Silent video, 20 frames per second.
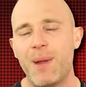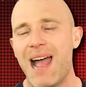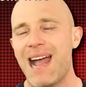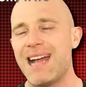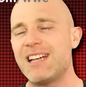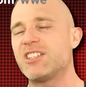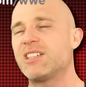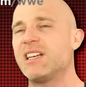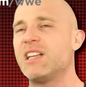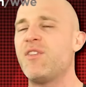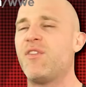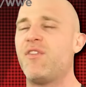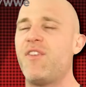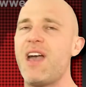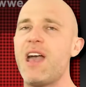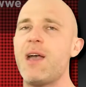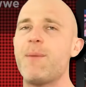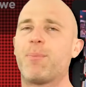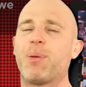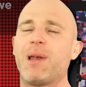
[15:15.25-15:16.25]
But actually,
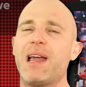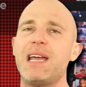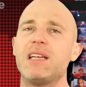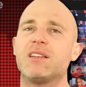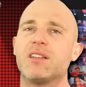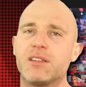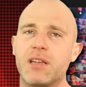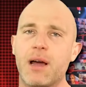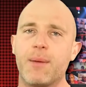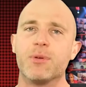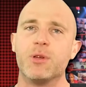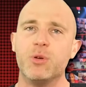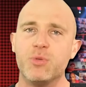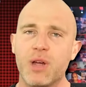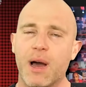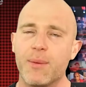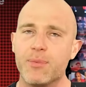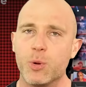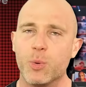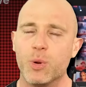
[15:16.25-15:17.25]
fair play to
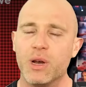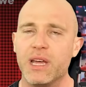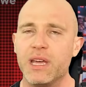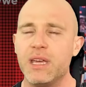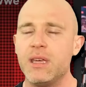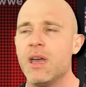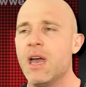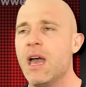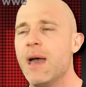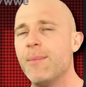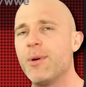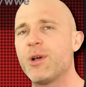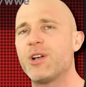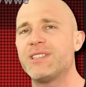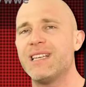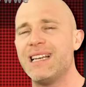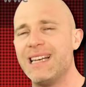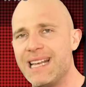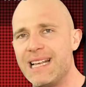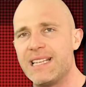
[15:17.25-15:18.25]
WWE,
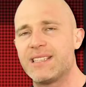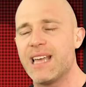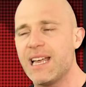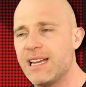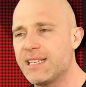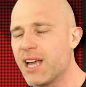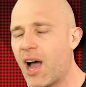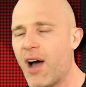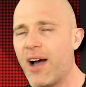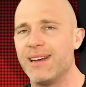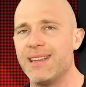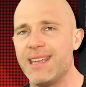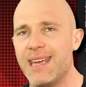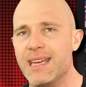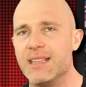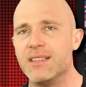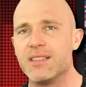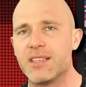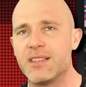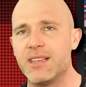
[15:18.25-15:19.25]
because at least they tied
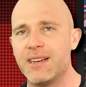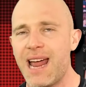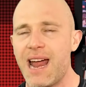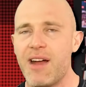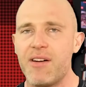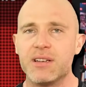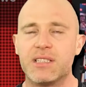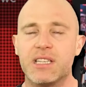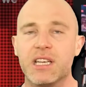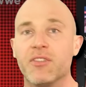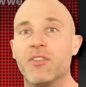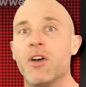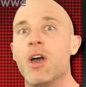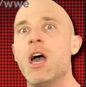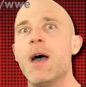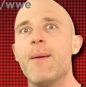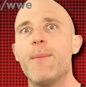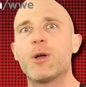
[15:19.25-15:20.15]
it into the narrative.